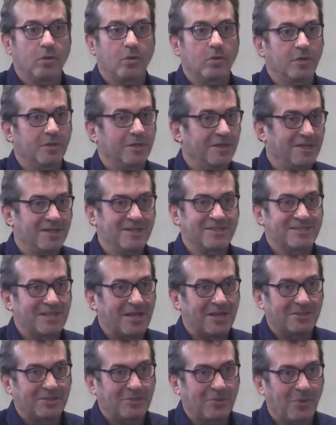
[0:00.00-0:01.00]
or is
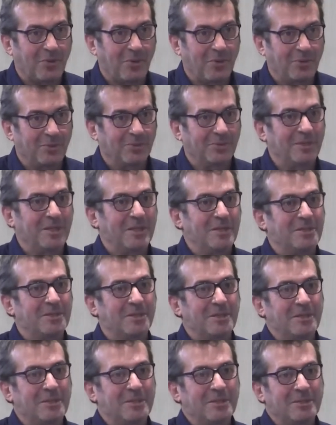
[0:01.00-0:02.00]
that all in
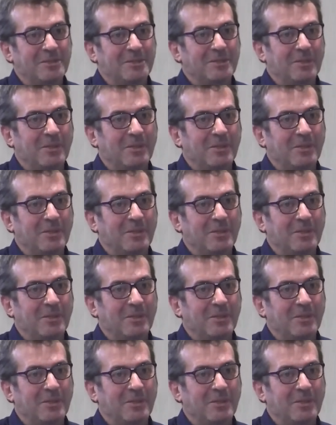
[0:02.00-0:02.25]
the